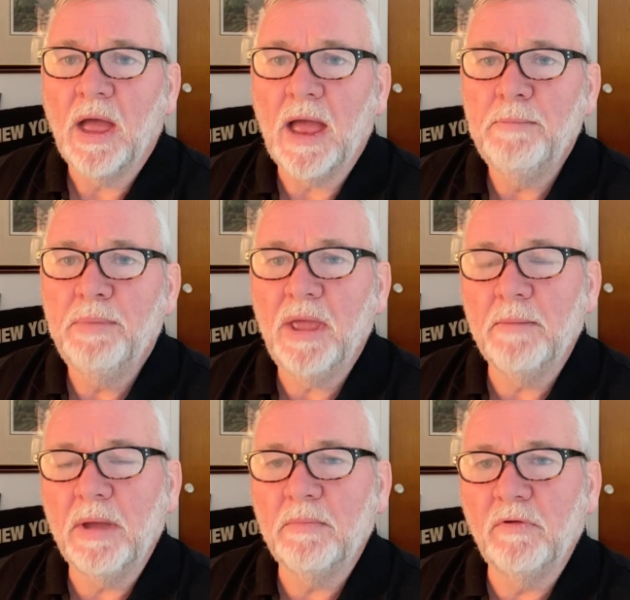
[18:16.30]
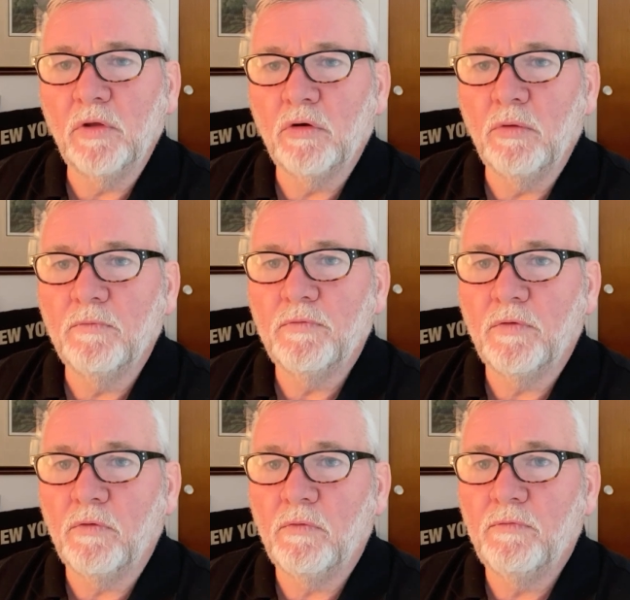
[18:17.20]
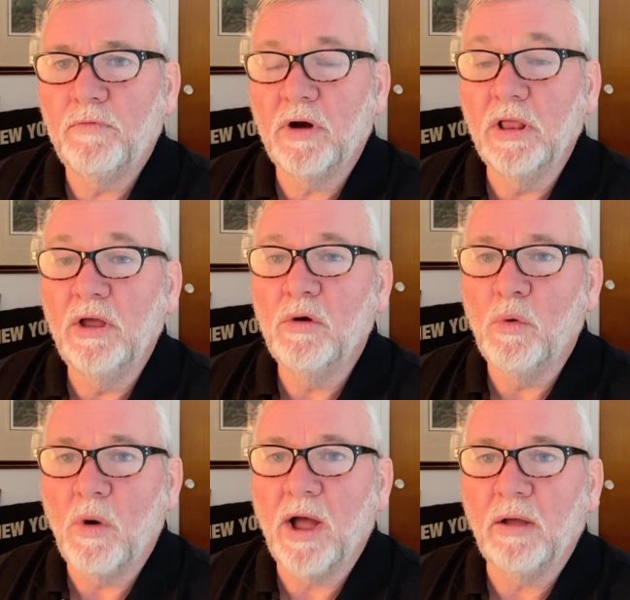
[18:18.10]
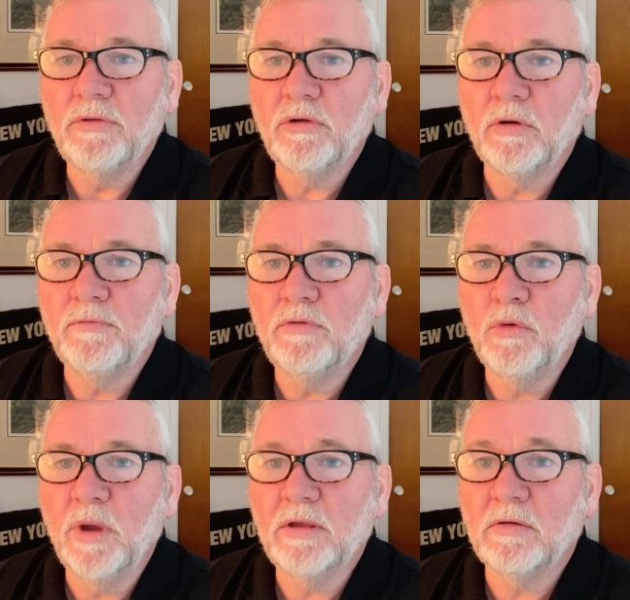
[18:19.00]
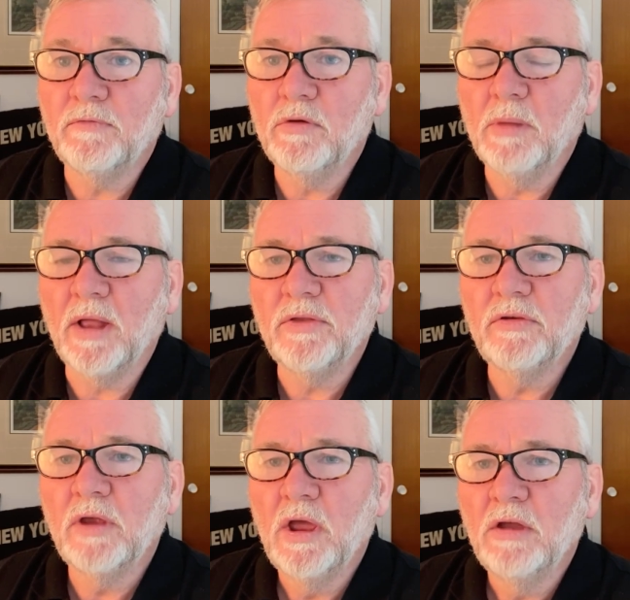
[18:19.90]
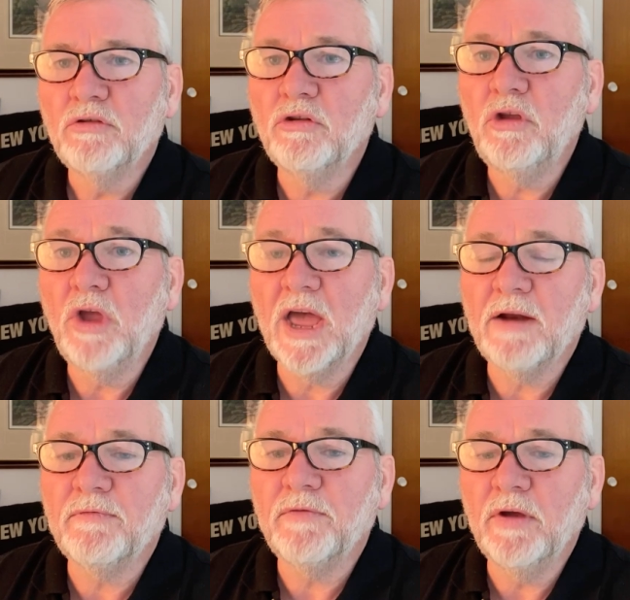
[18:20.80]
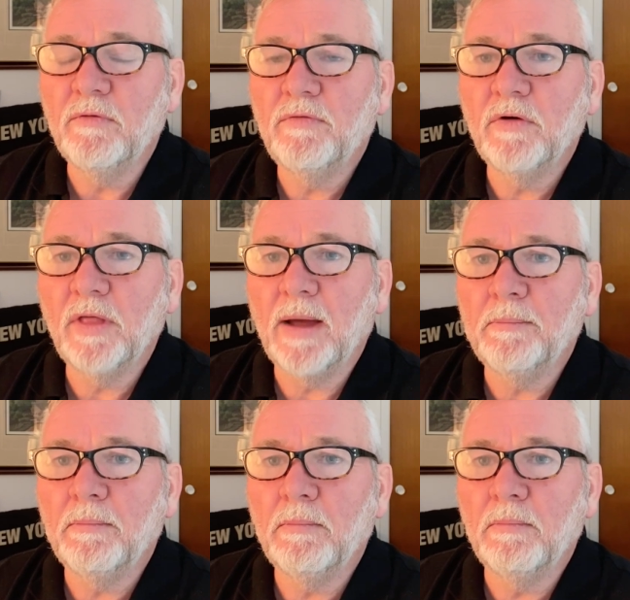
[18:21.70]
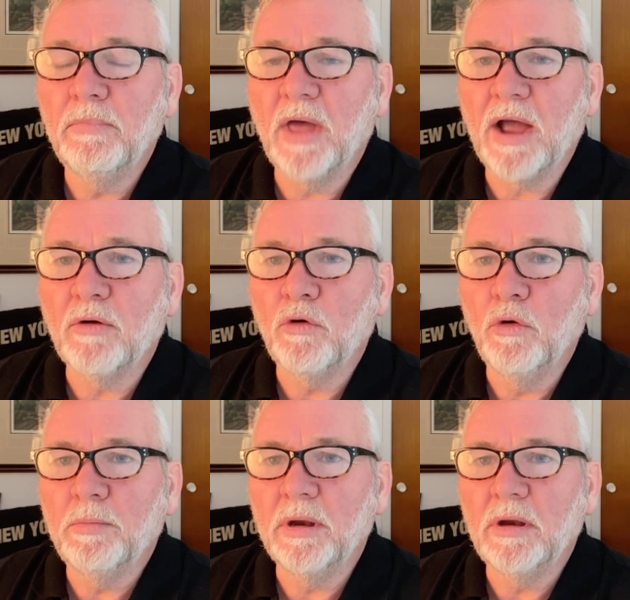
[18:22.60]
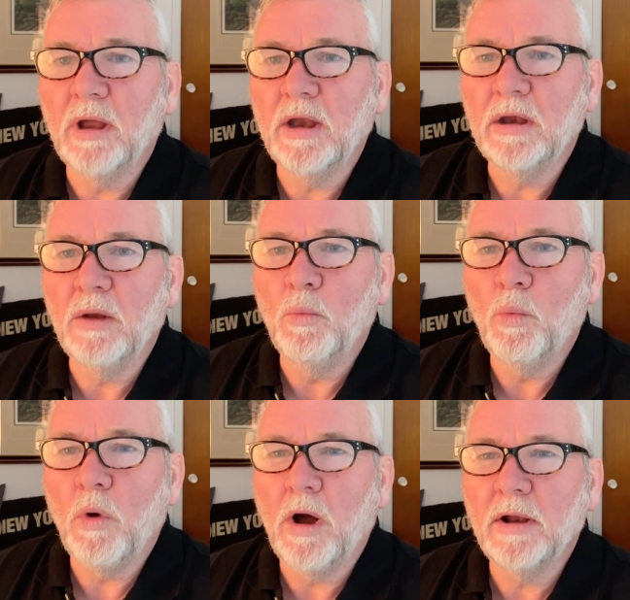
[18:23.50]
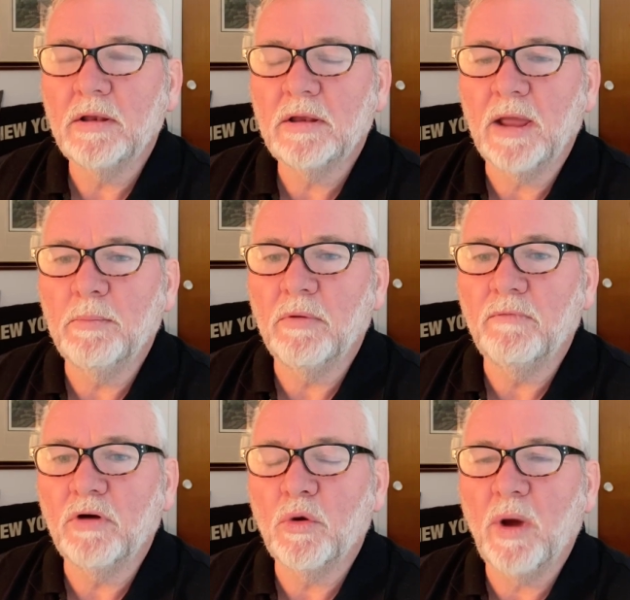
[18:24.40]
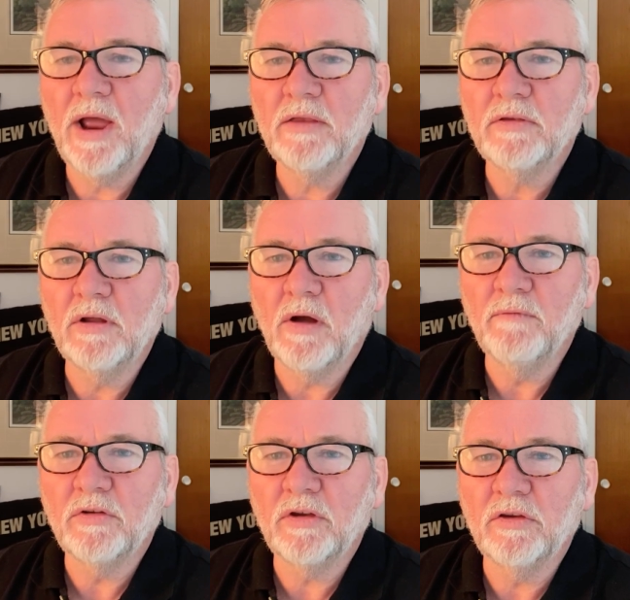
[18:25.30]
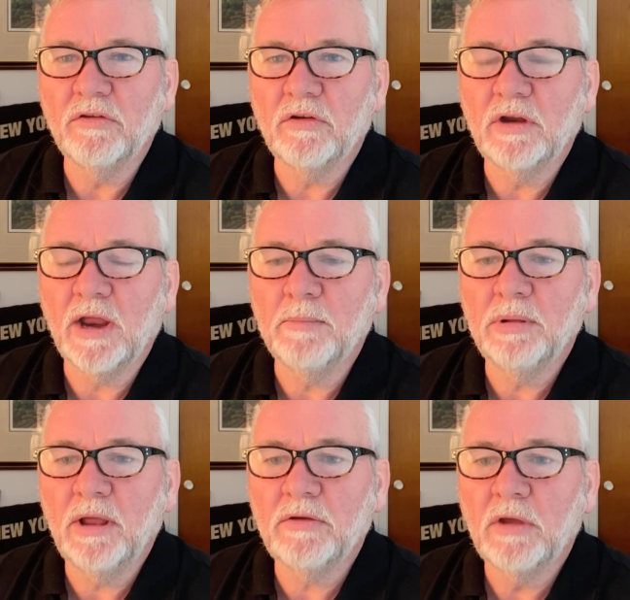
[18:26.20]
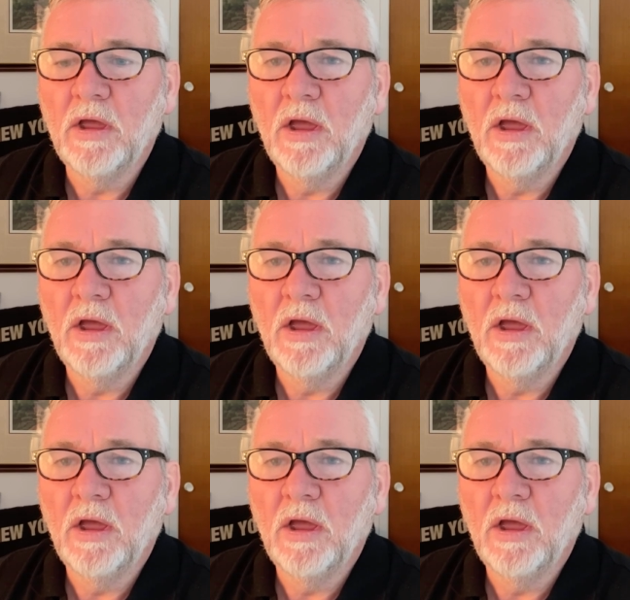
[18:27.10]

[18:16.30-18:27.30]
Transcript: and be a member of the group for a little while, so a few weeks or a few months, so that you get a feel for that group and what type of requests and conversations are taking place.